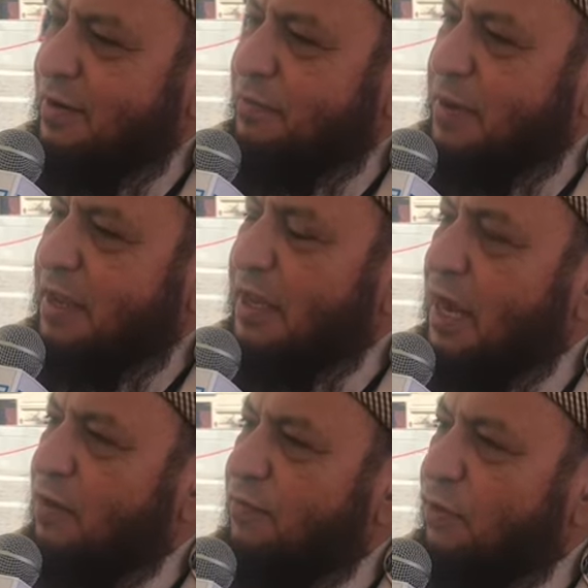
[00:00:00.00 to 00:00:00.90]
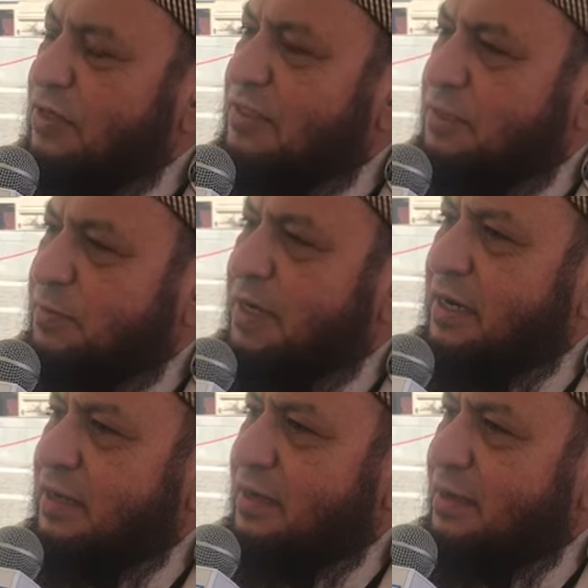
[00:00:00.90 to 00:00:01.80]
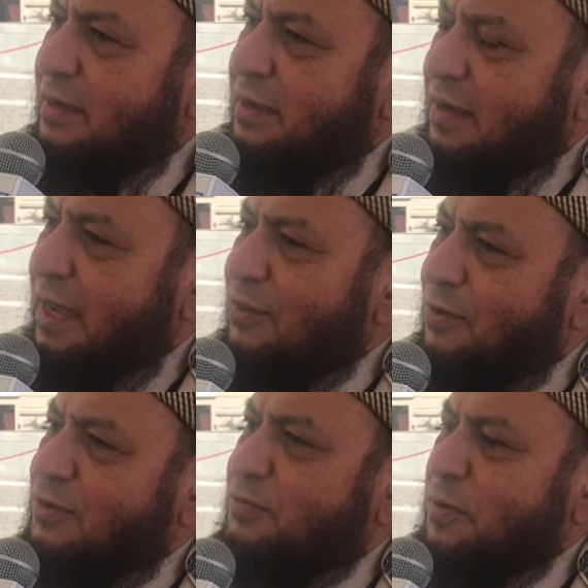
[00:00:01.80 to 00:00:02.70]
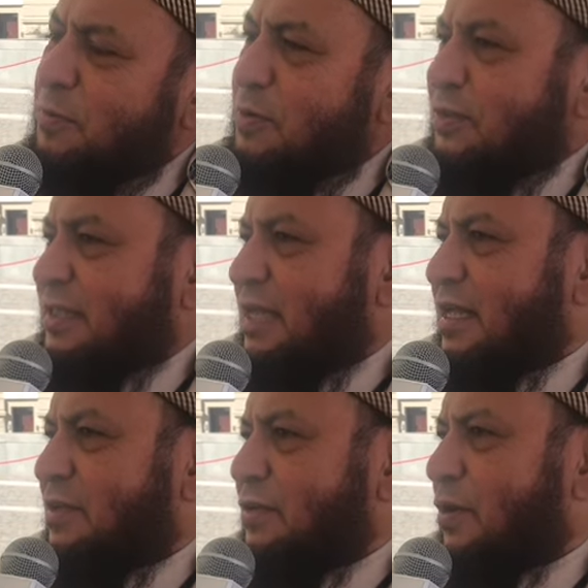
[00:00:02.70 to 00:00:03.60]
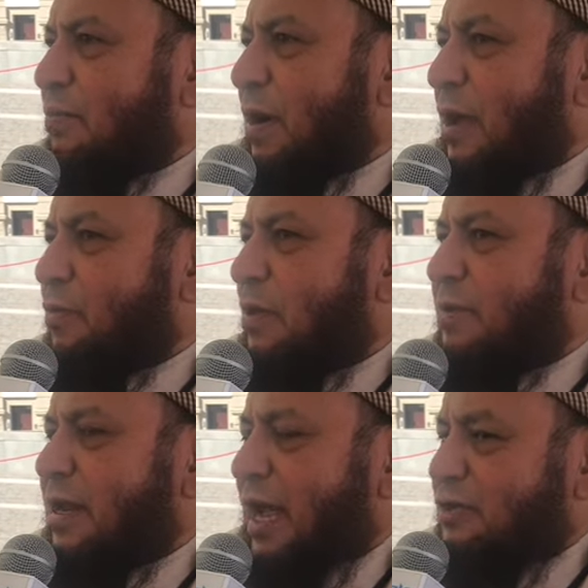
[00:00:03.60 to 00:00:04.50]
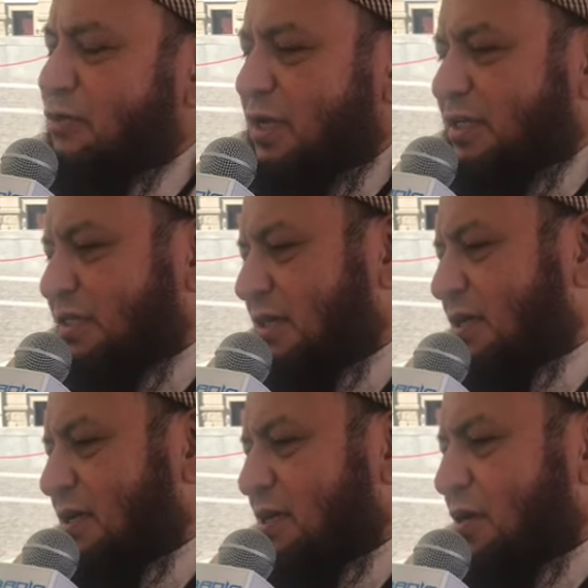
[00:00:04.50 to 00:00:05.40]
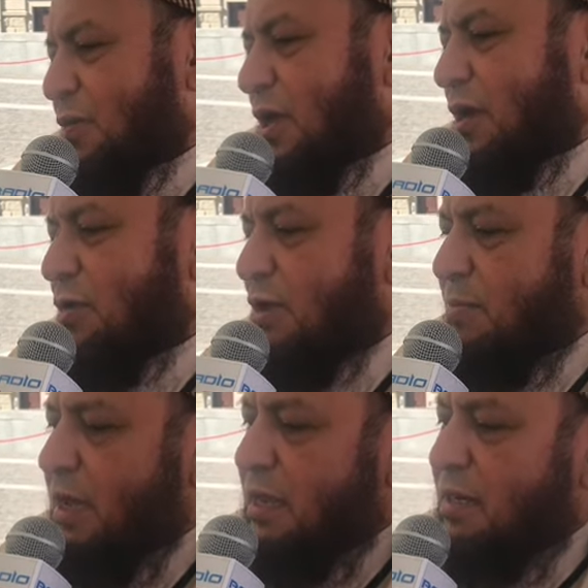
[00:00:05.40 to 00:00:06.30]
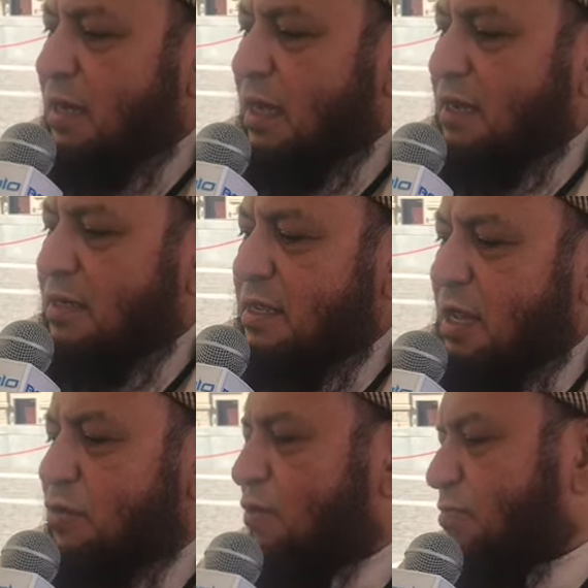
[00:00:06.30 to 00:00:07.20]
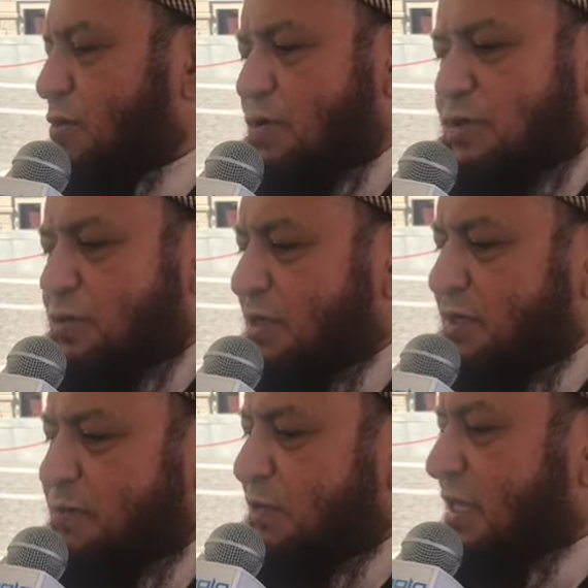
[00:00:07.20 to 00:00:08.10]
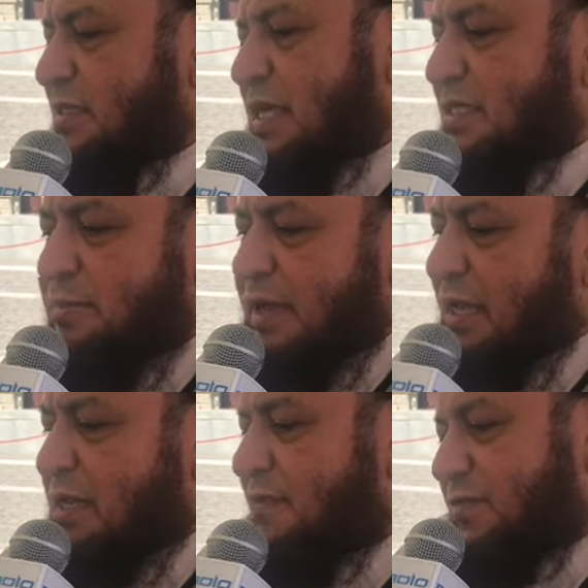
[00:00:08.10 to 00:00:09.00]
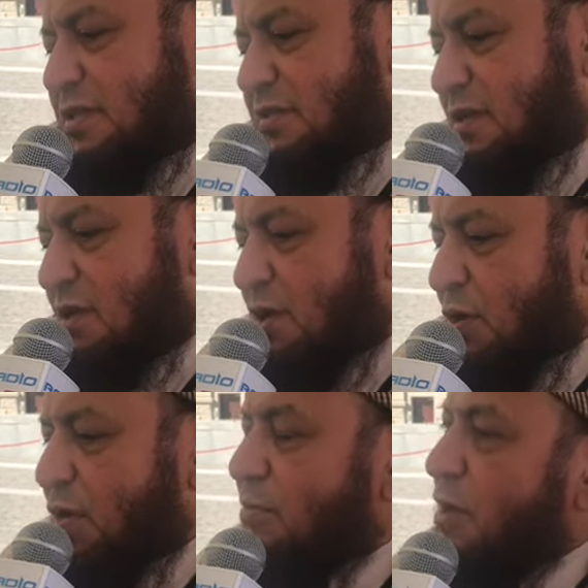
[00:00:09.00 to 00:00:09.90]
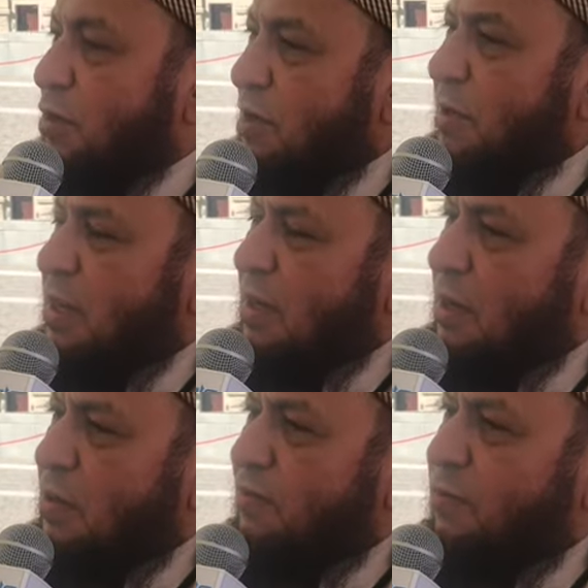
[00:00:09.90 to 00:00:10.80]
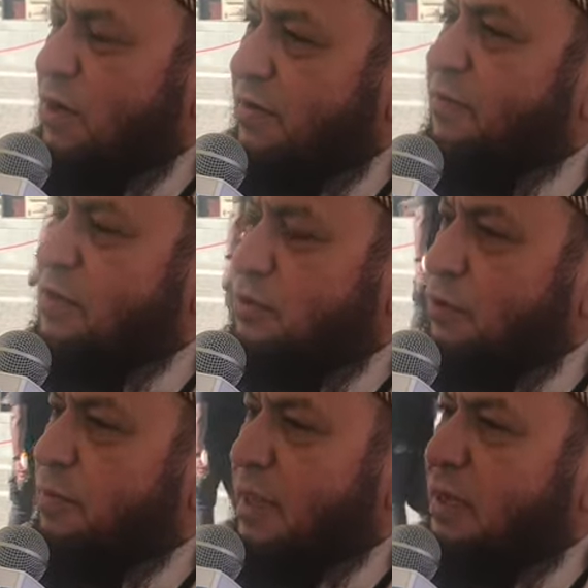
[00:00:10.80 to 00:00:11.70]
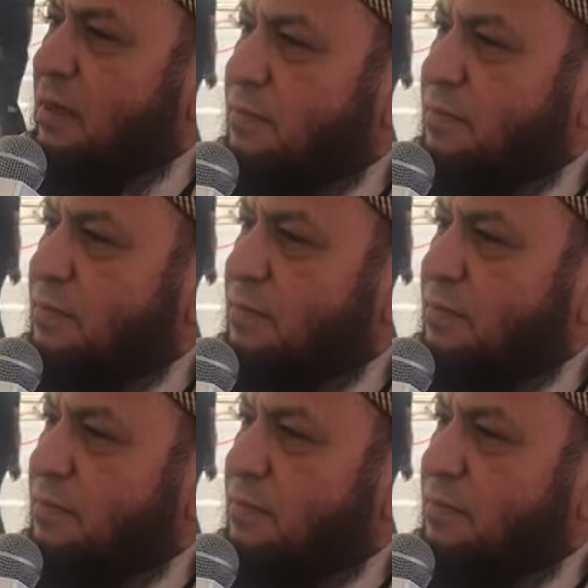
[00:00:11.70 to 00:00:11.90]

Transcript: making our voices be heard. And those people who say that we'll be in isolation, we are going to remain aloof because this doesn't make any difference. Well, by you remaining aloof, what difference do you make?